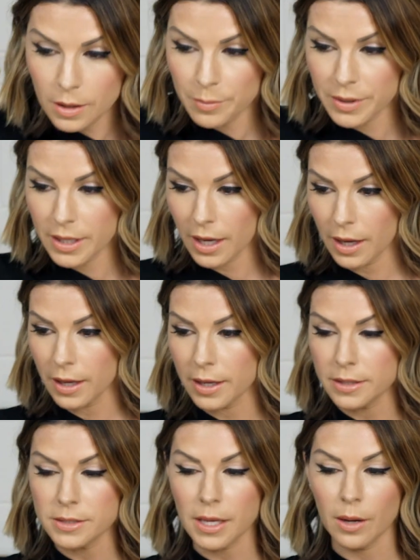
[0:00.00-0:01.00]

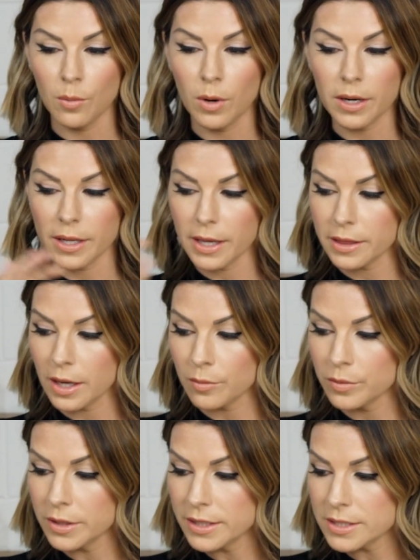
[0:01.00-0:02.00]
because I wanna get that
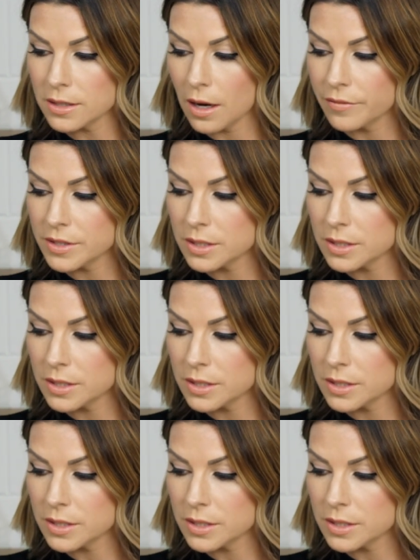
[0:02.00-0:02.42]
really soft,